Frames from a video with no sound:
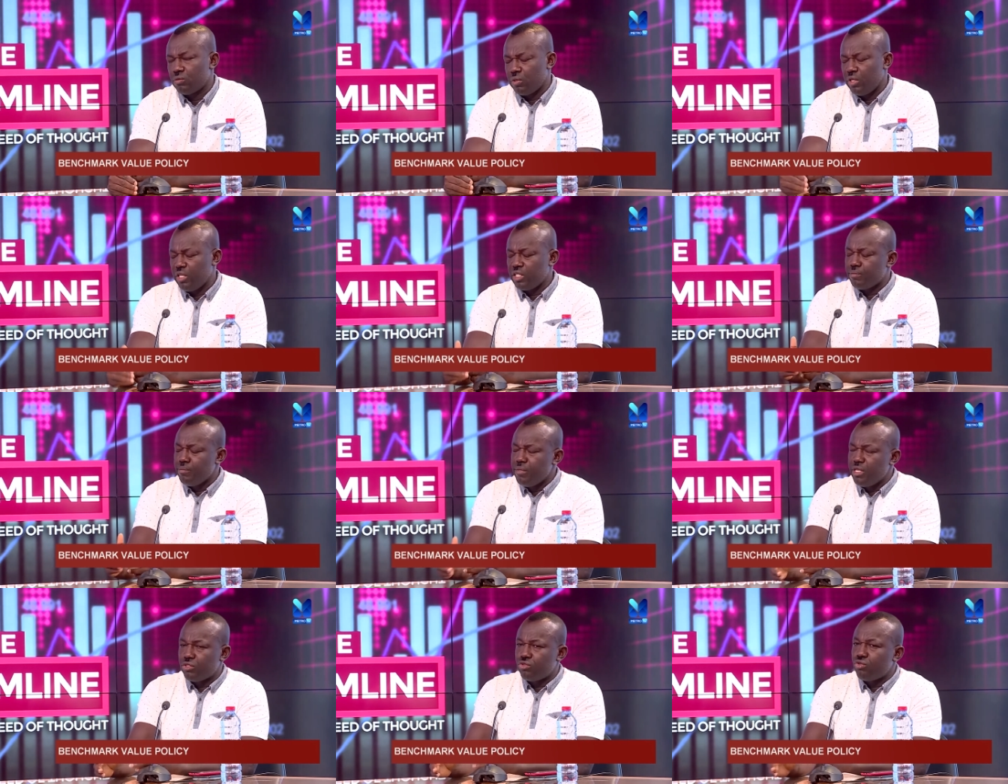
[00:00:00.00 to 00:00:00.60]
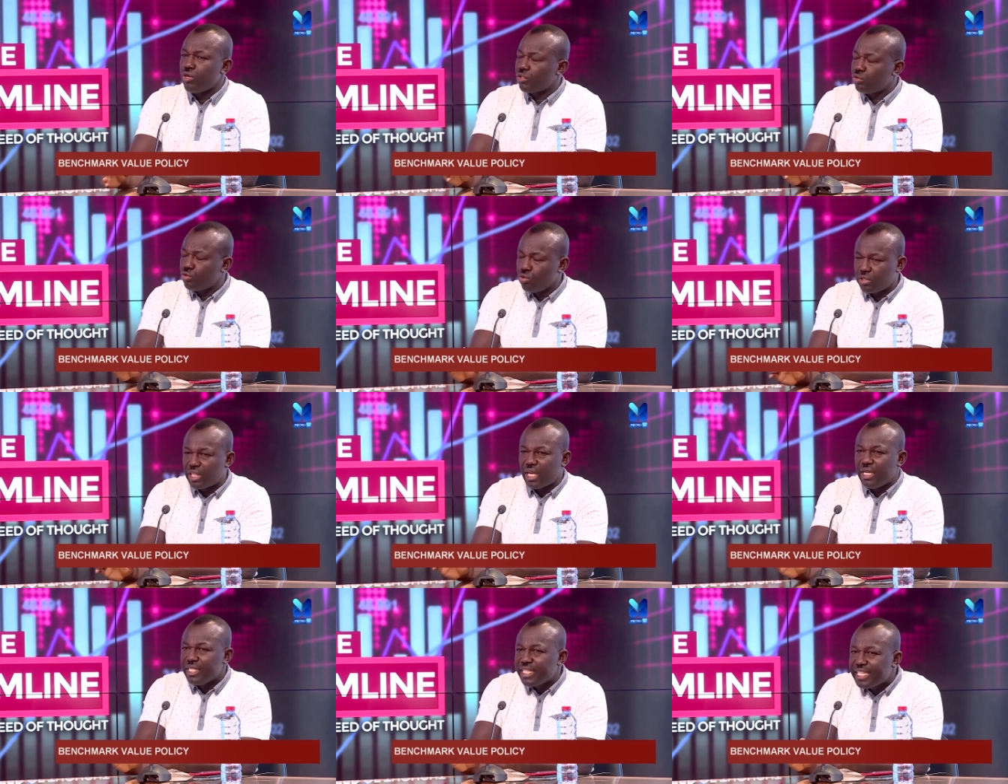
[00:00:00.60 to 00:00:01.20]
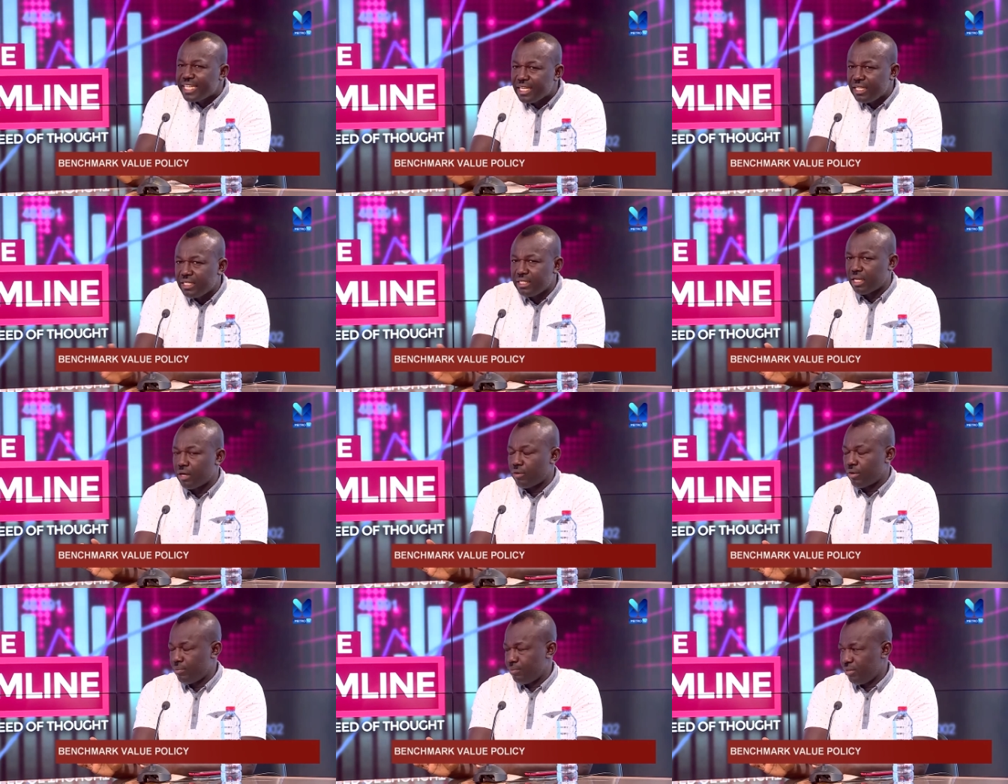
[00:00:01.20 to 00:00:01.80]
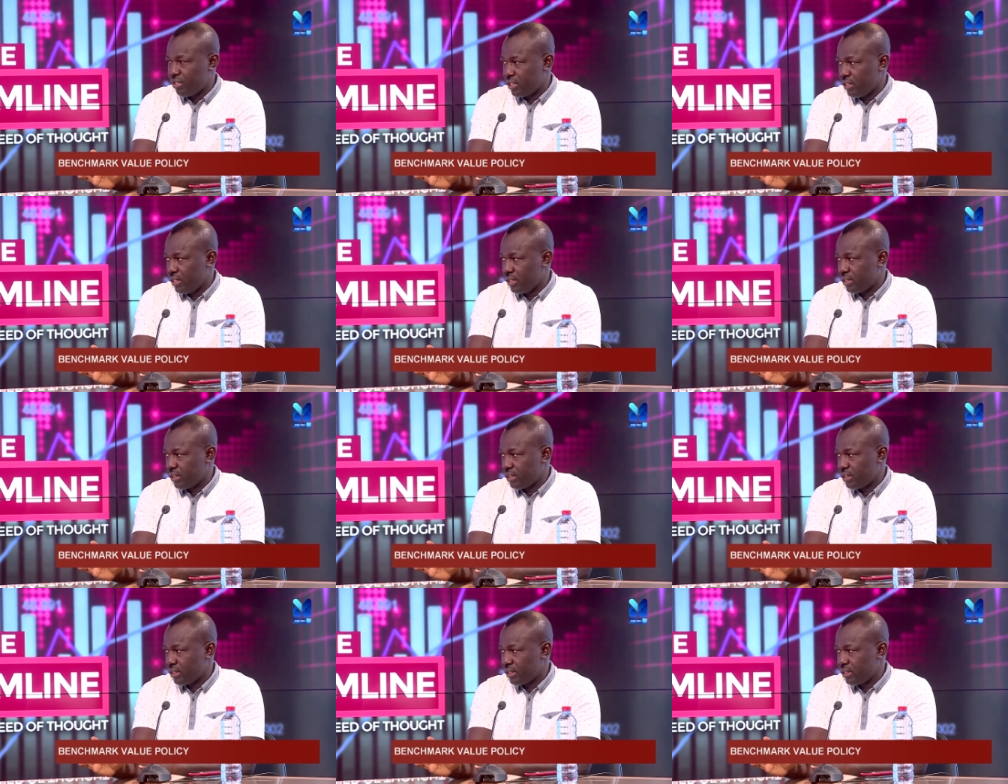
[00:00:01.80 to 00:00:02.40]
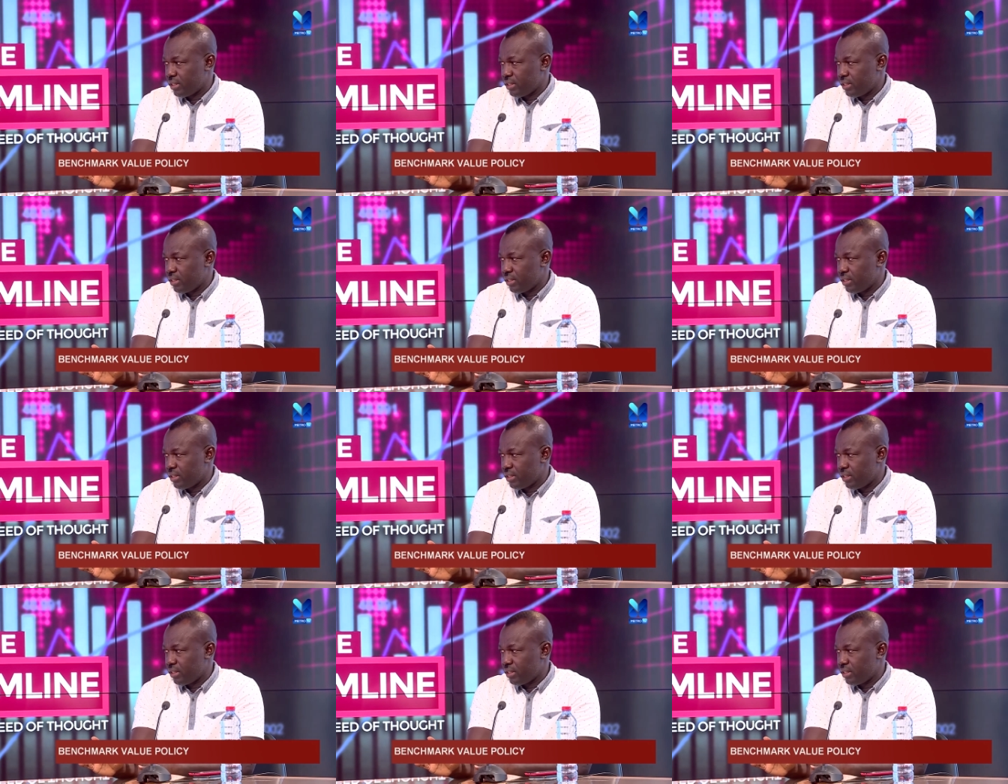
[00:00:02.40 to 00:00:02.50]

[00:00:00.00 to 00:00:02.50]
it means you are totally killing our business.